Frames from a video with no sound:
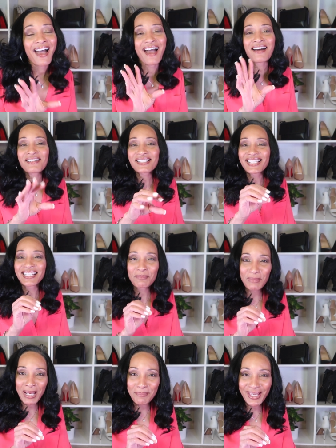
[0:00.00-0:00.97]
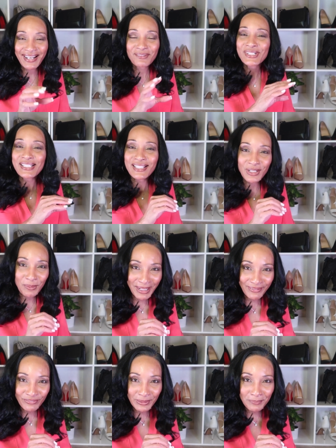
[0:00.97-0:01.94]
I'll sit in my back or sit on
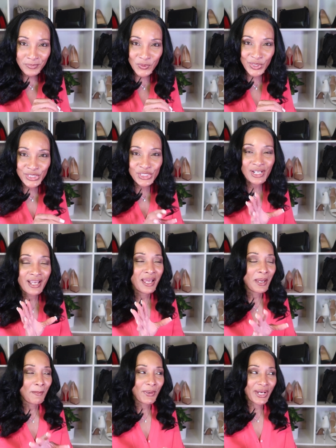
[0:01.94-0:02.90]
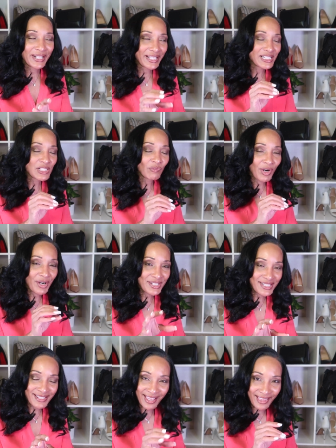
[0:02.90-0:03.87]
my front porch, but as far
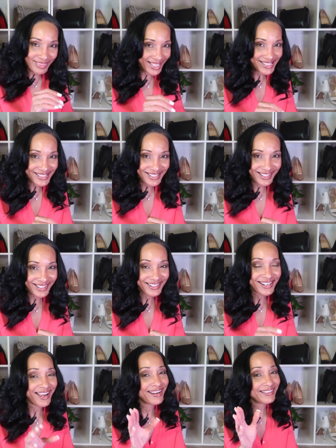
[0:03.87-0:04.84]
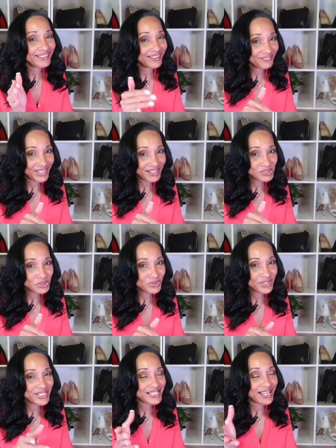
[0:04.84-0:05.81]
as that's it. I love
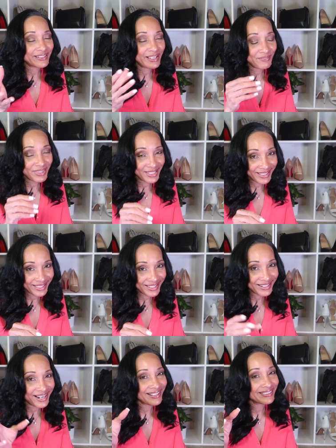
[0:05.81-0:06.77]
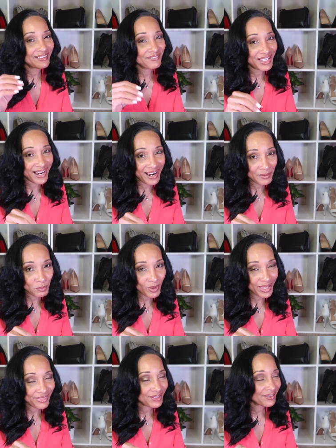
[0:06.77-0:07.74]
outdoors, I love the heat, I love the hot
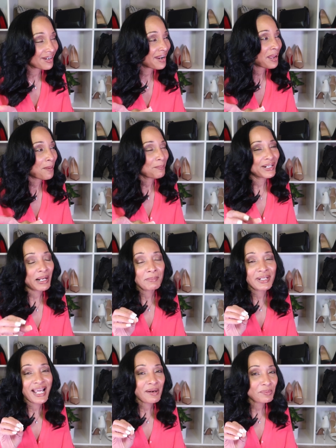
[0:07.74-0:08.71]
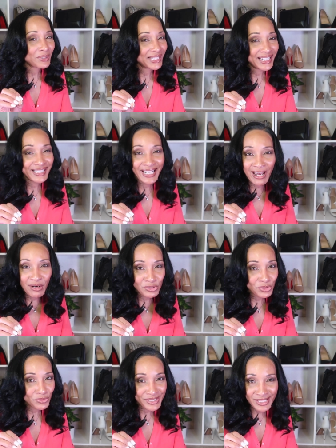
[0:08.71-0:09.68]
weather, but I'm not really an
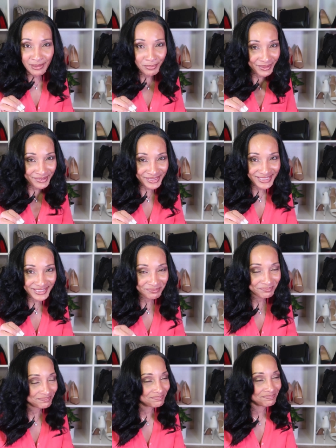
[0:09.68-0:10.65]
outdoorsy person.